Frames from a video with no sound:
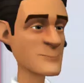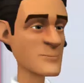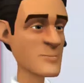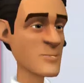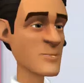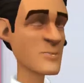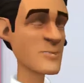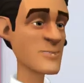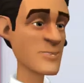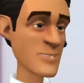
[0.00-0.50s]

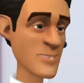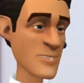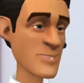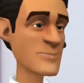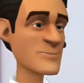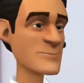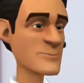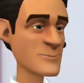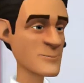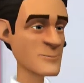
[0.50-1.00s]
Yeah,
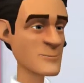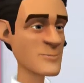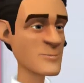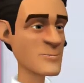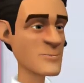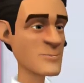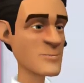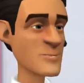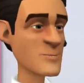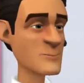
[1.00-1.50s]

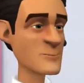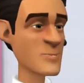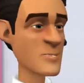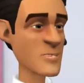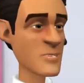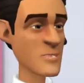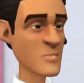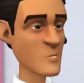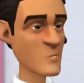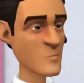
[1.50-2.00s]
George
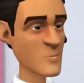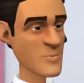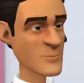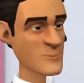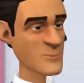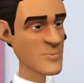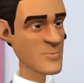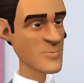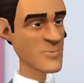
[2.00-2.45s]
explained those to me.